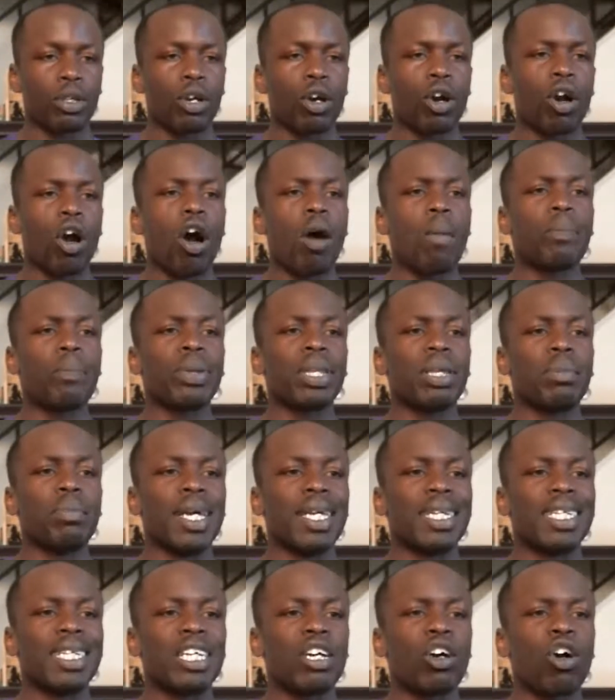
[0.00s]

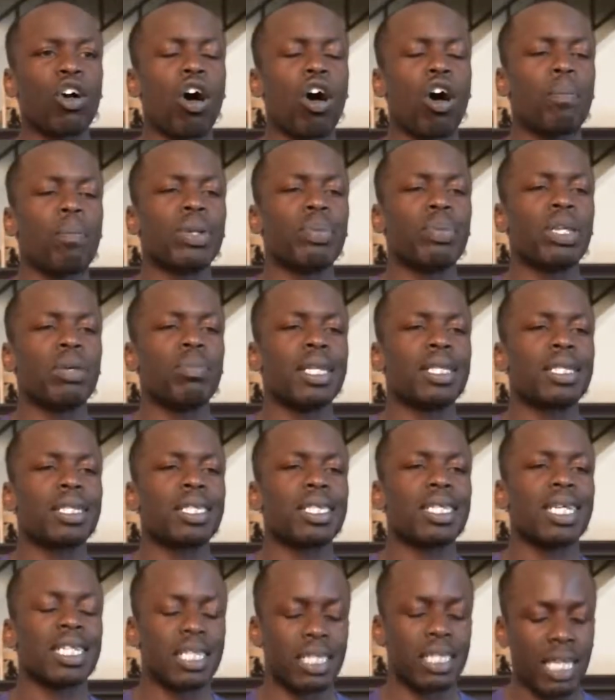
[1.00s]
compliment. He compliments
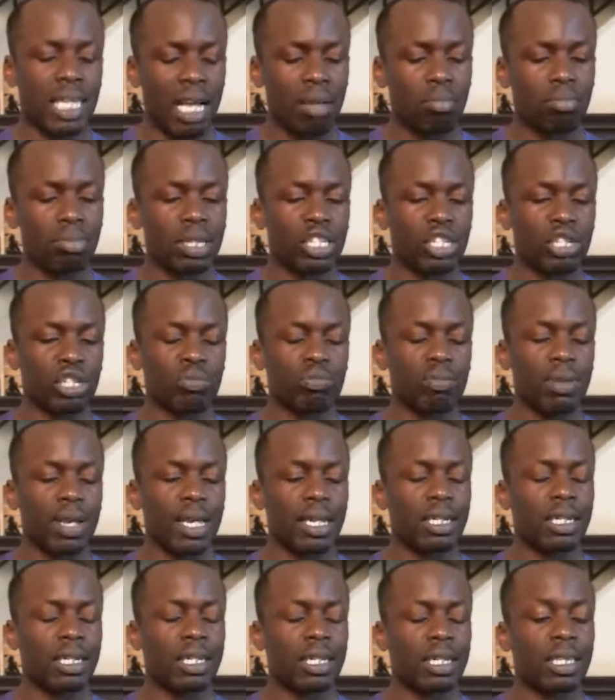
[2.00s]
the
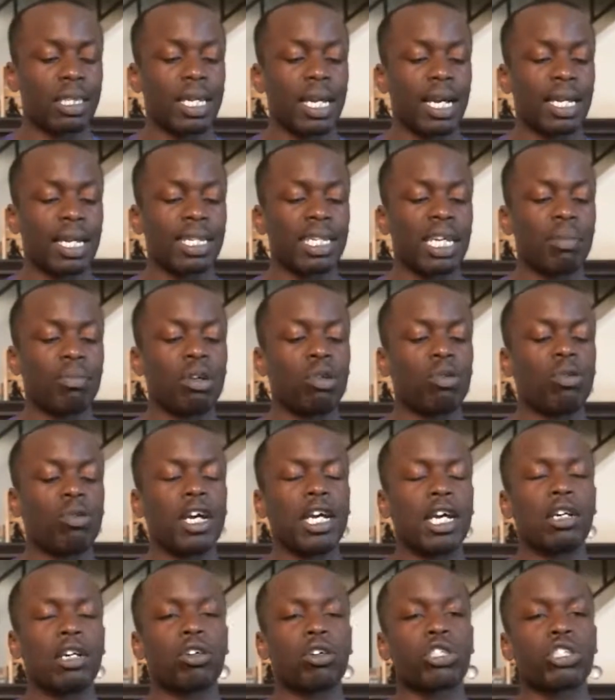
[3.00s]
establishment, the Debbie
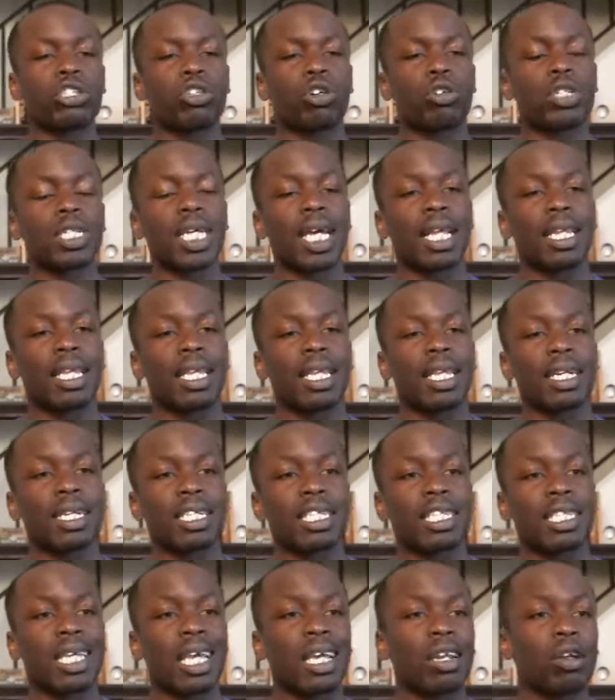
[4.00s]
Reynolds Hotel and
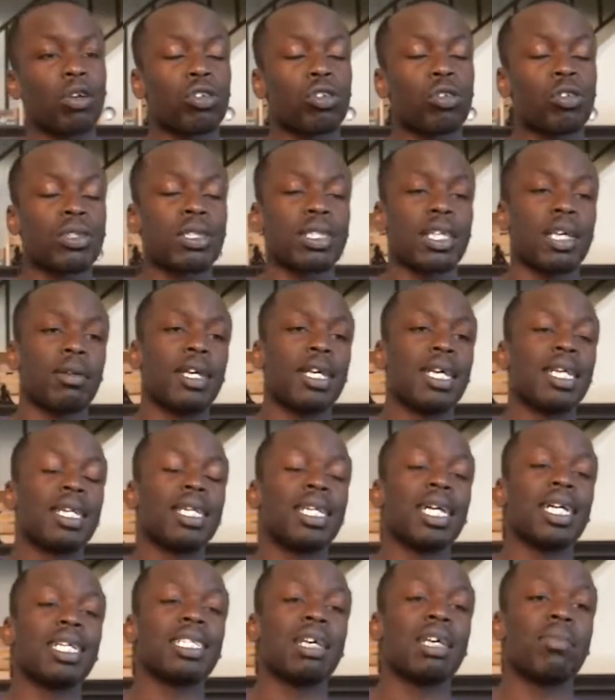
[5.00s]
Casino, tells
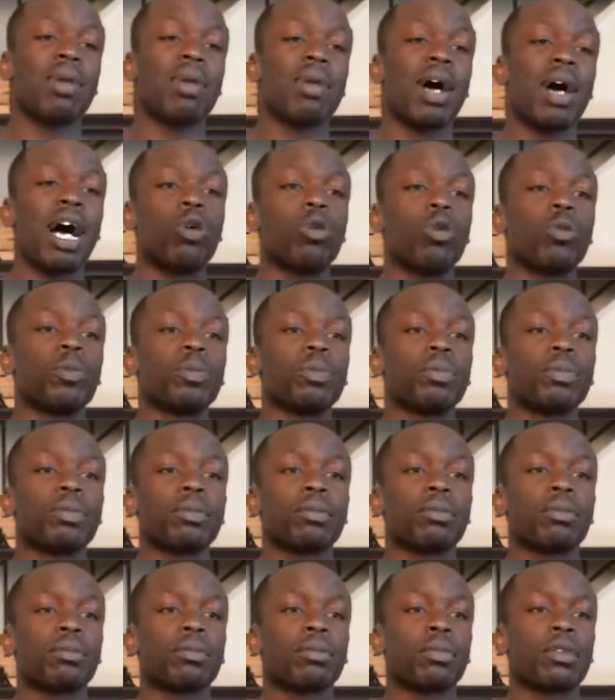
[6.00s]
them how
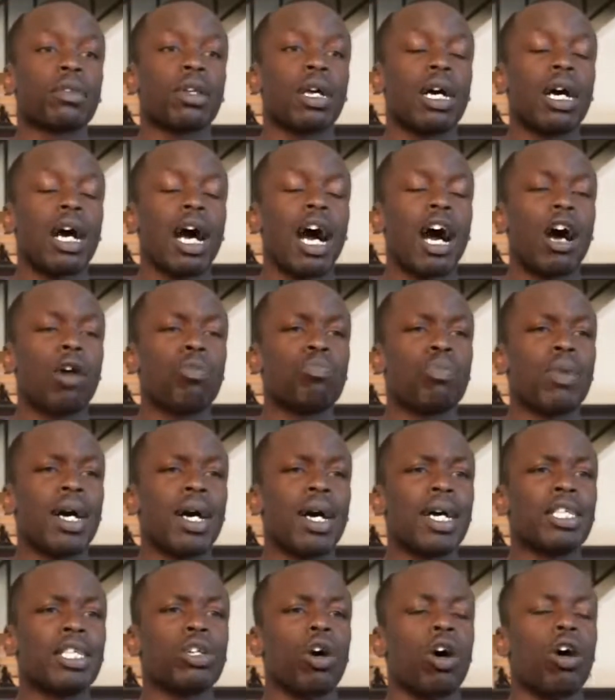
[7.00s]

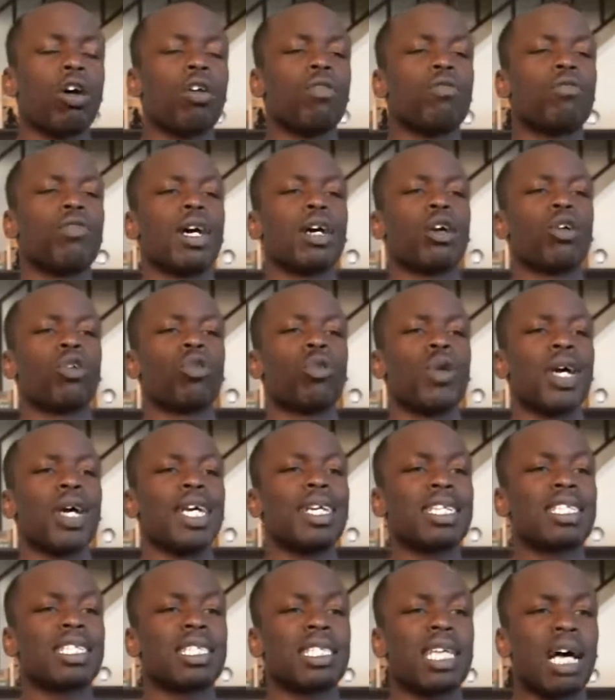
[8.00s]
much of a great
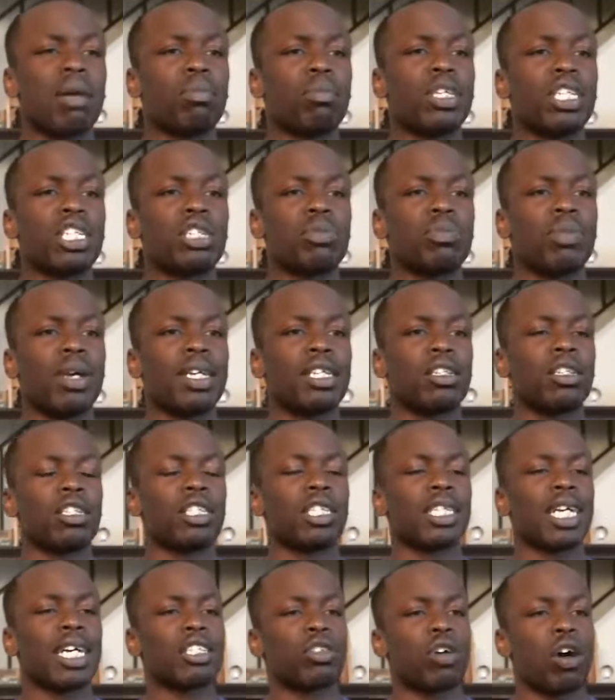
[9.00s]
establishment
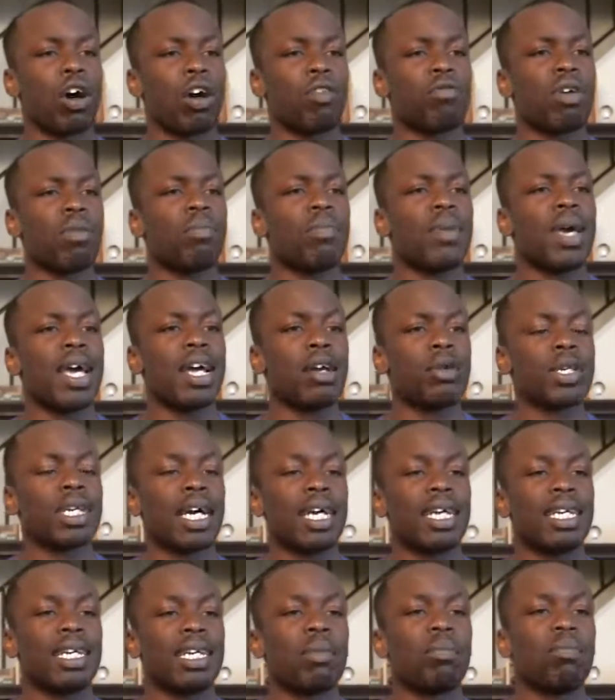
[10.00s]
just of
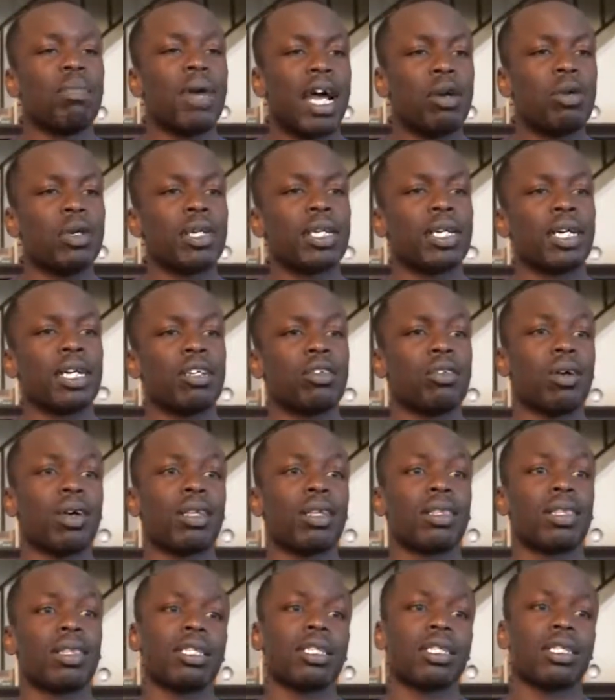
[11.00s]
America in America, and
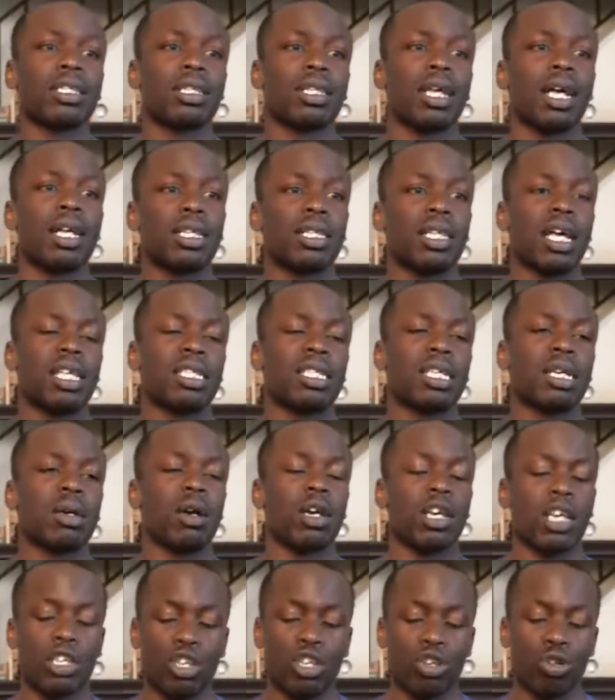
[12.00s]
that's
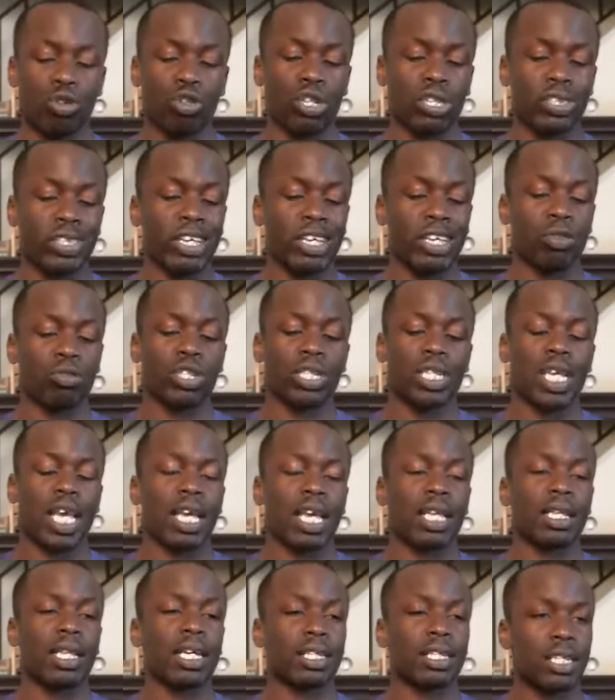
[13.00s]
a huge thing to
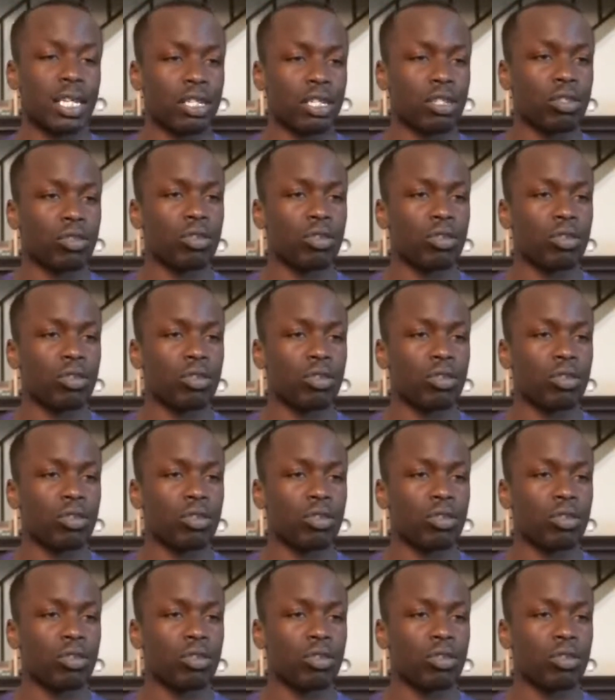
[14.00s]
say, like,